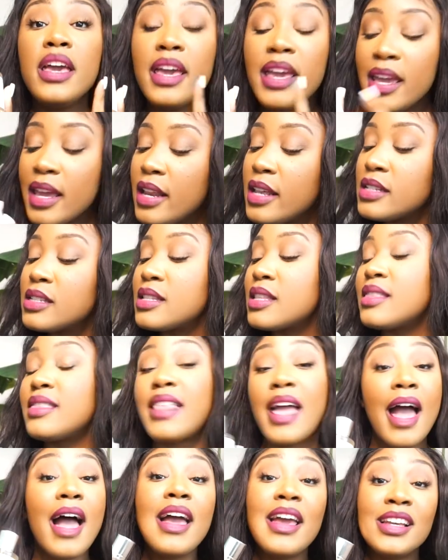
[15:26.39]
it is
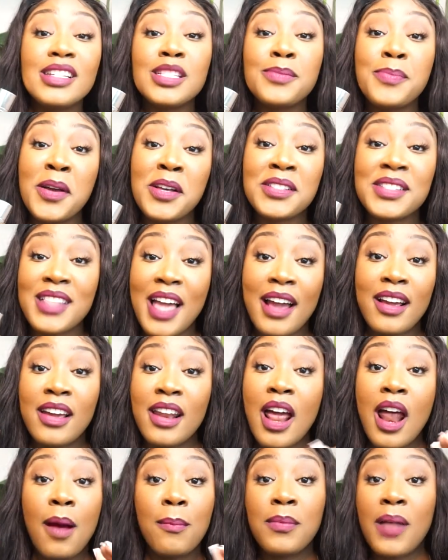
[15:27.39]
that, it smells that
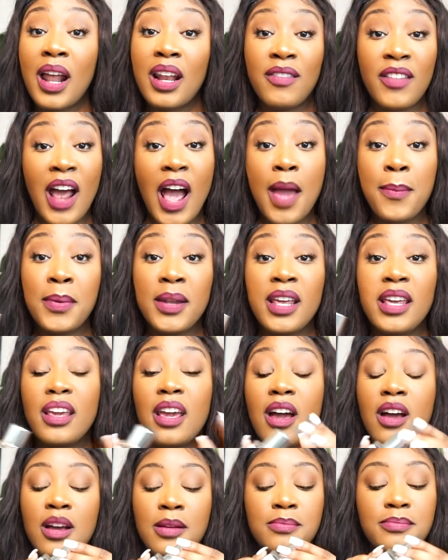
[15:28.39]
good. I'm not even
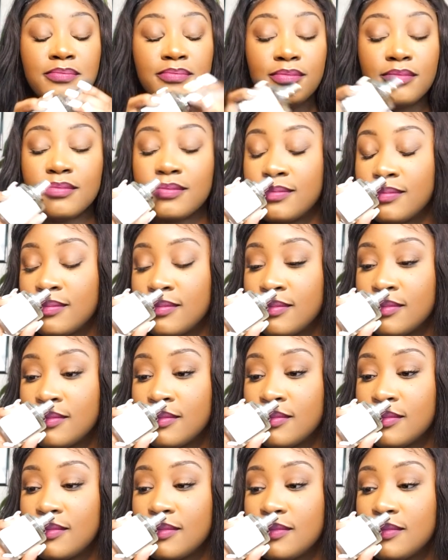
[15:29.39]
hyping it up. Mm.
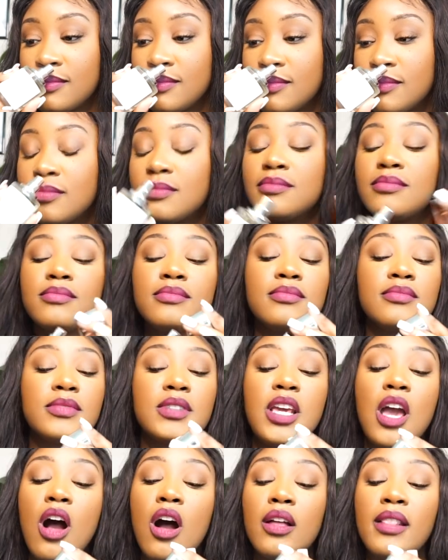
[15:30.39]

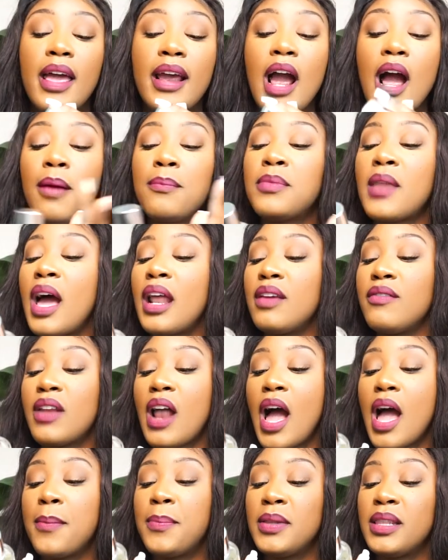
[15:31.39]
Mm, y'all like i'm not even
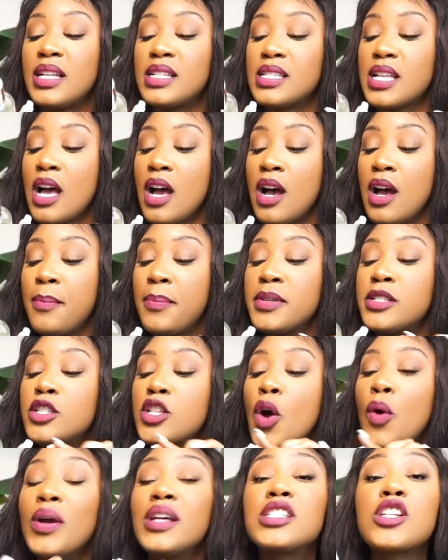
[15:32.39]
hyping this up
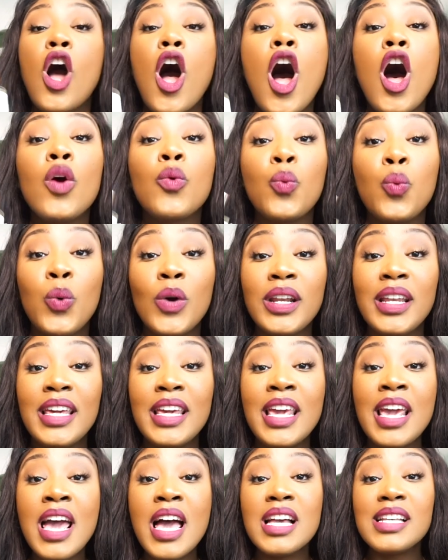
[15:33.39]
so it's called
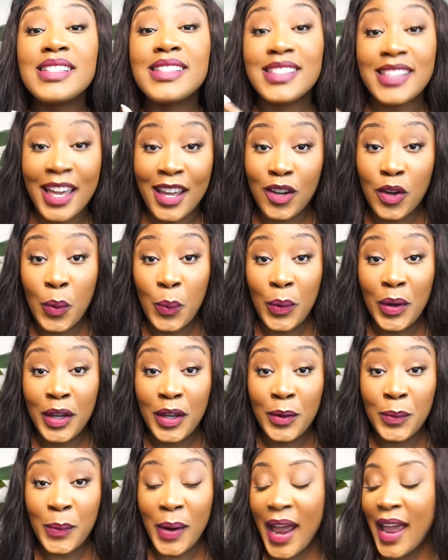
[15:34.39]
woody
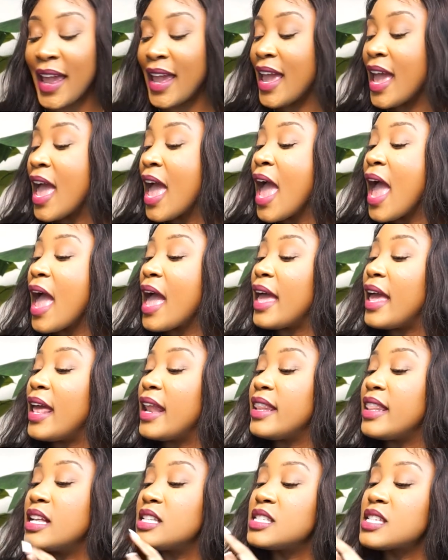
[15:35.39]
sandalwood right
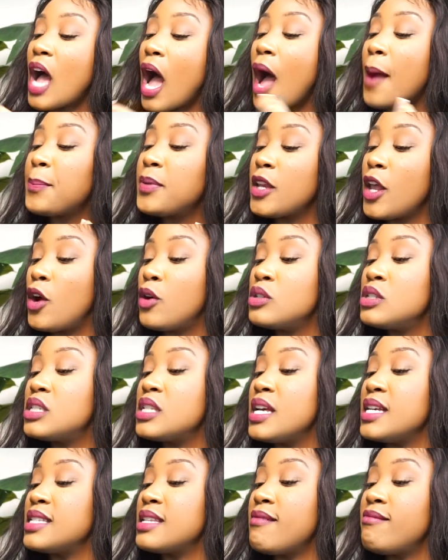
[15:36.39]
and the top notes
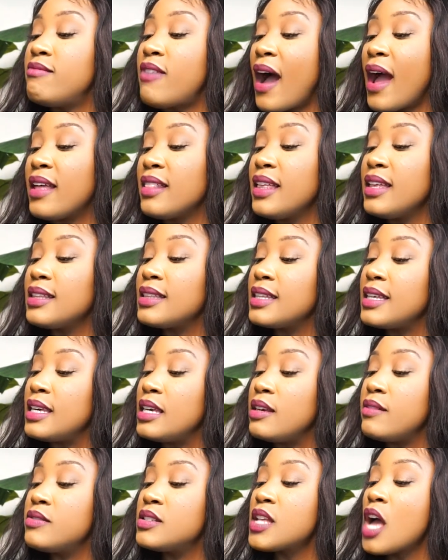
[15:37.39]
is violet
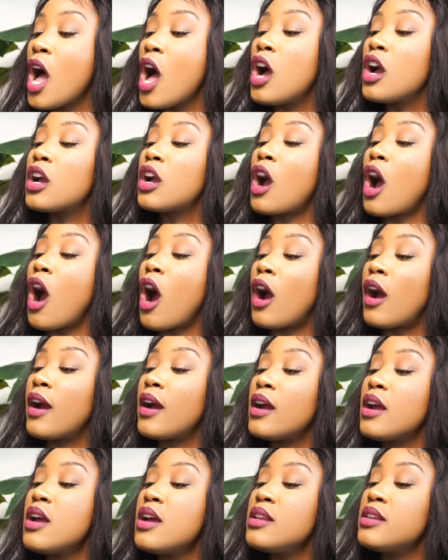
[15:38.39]
leaves
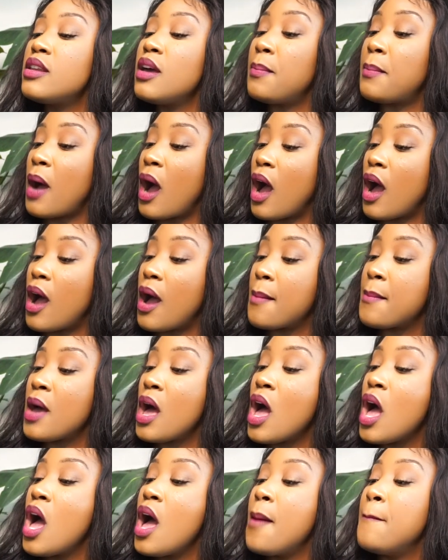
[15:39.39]

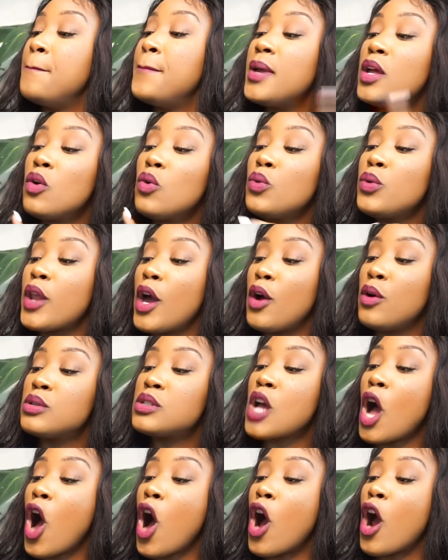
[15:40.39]
cardamom middle
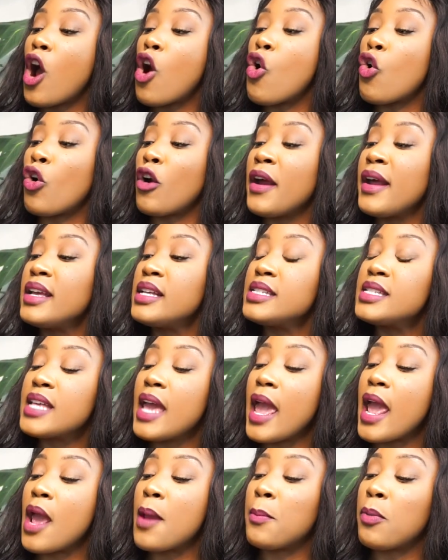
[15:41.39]
notes are orris
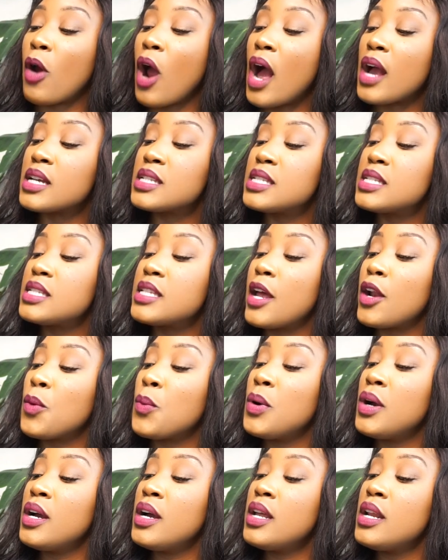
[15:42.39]
ambrox
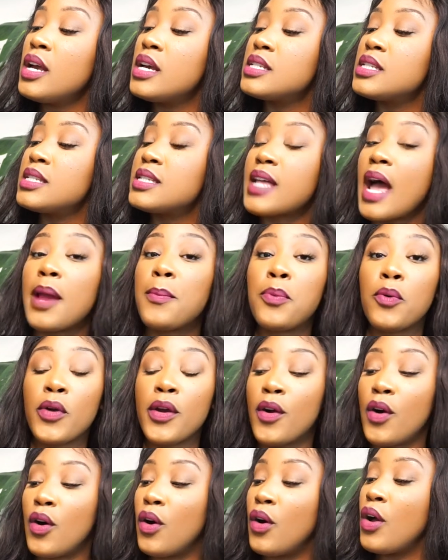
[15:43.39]
cedarwood
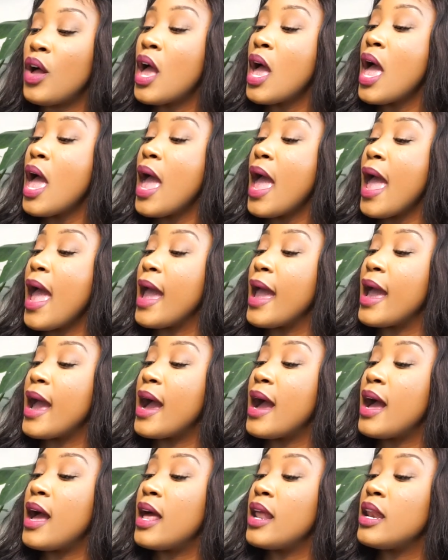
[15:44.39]
cypriol
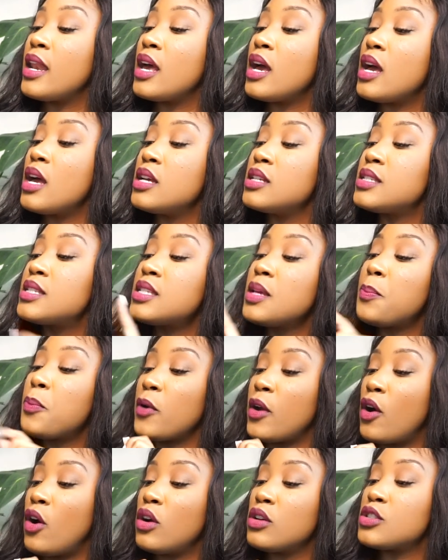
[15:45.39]
and uh,
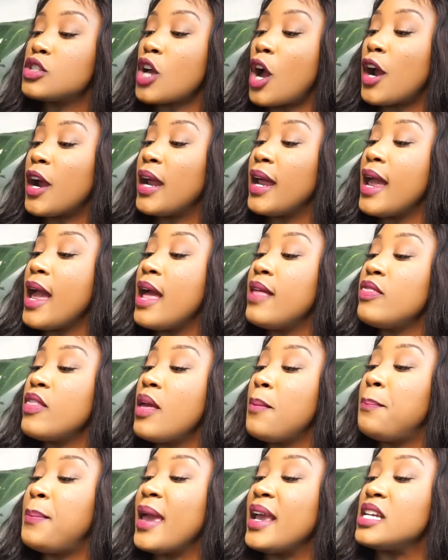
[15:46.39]
Cypriol, sorry. And
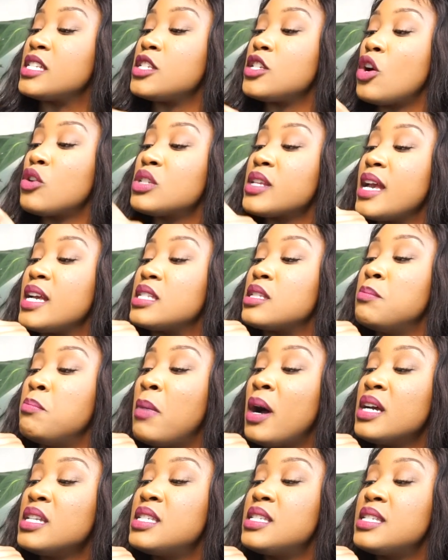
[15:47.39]
then base notes is
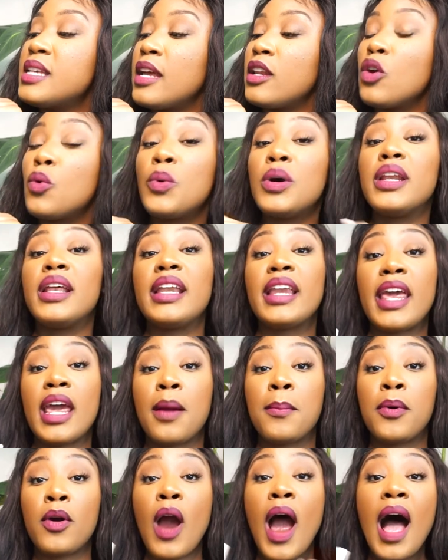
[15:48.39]
musk, sandalwood, and
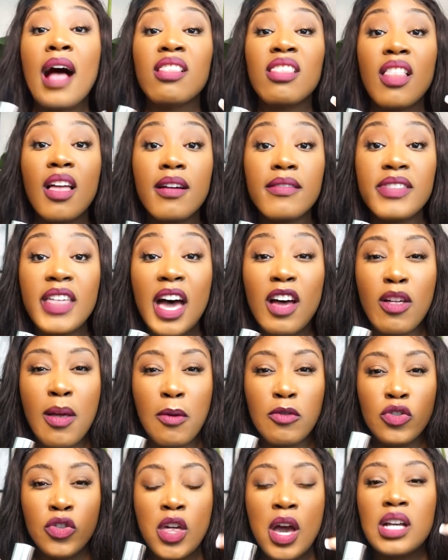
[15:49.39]
amber. I love that.
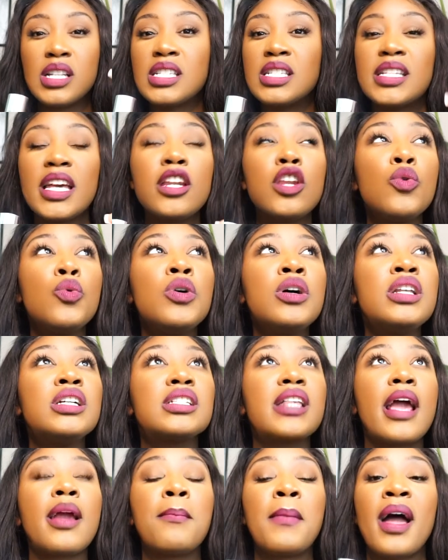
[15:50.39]
The, sandalwood
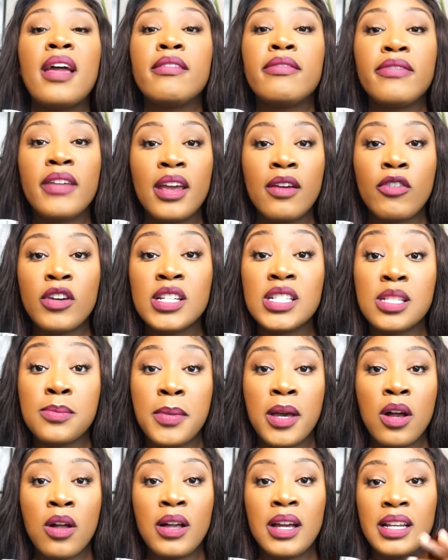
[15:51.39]
is like my favorite
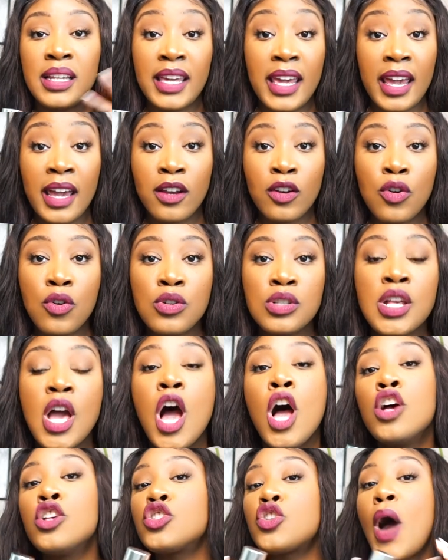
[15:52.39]
smell in candles.
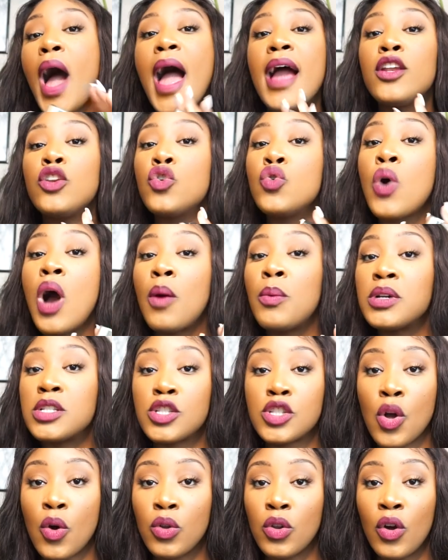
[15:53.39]
So I knew I was
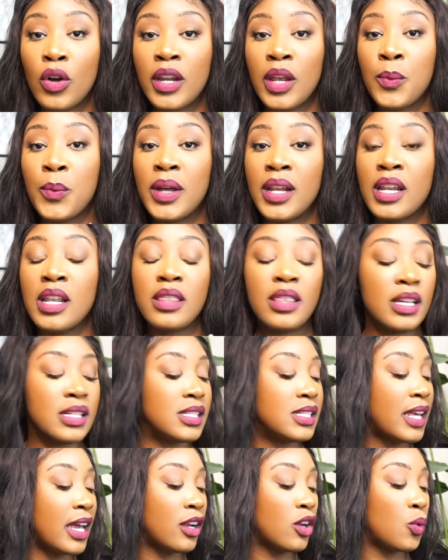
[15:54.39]
sold on it when the
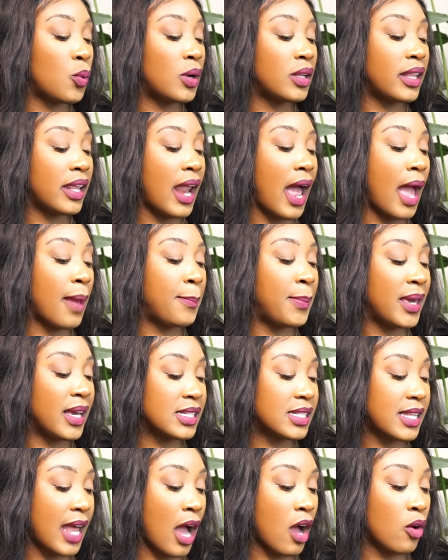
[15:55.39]
sandalwood that I
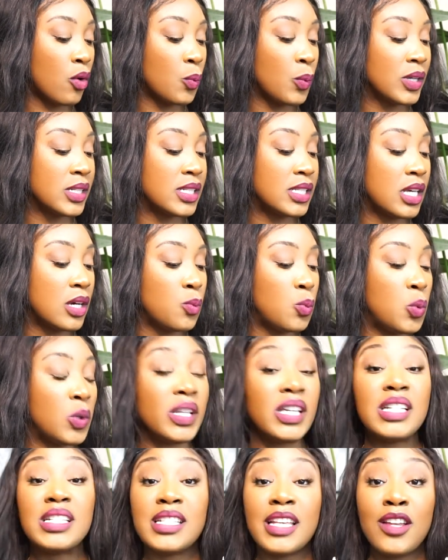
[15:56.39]
picked out was the
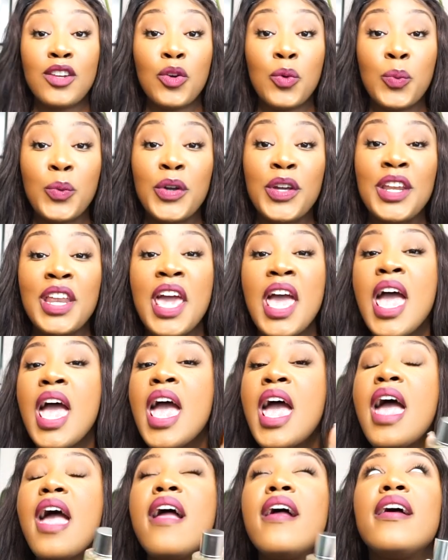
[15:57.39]
woody sandalwood.
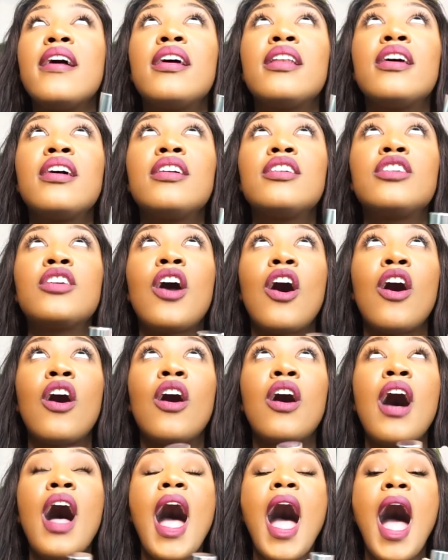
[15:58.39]
And
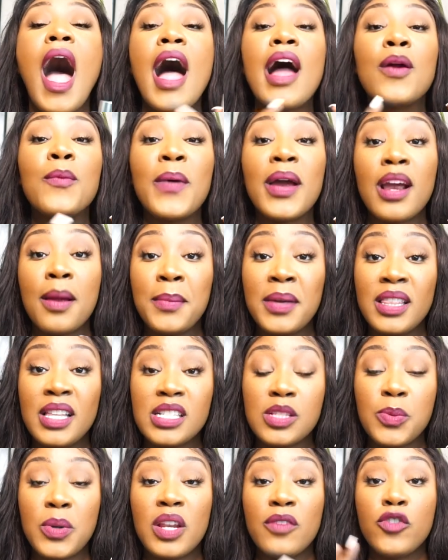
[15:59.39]
y'all, I recommend
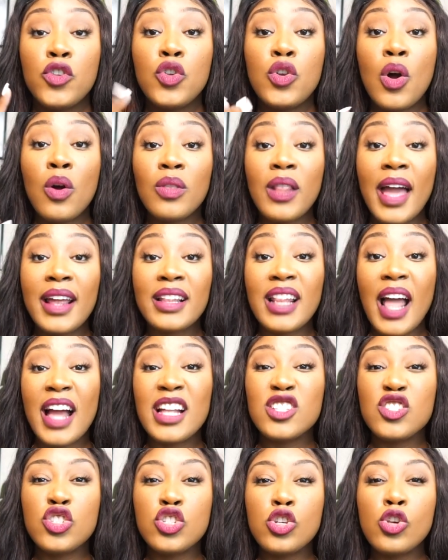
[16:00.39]
this one. If you don't like
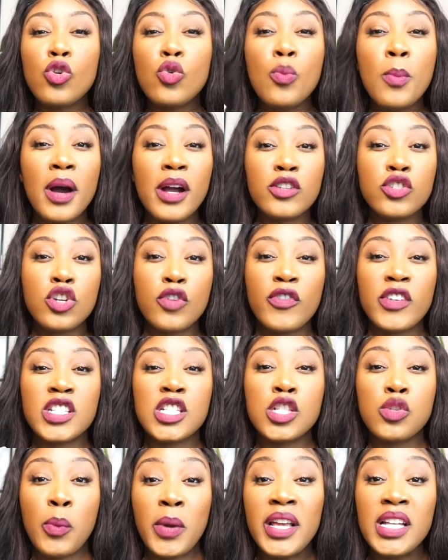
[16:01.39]
that too much of a
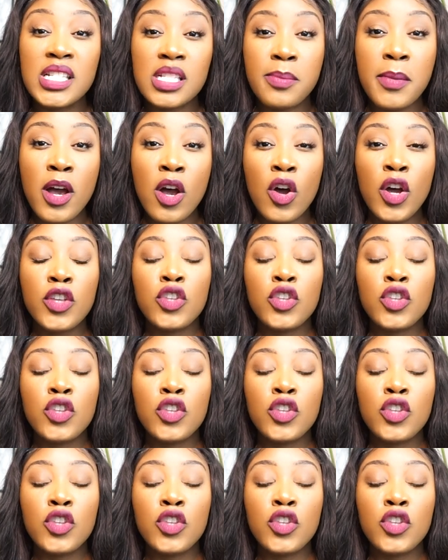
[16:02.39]
sweet smell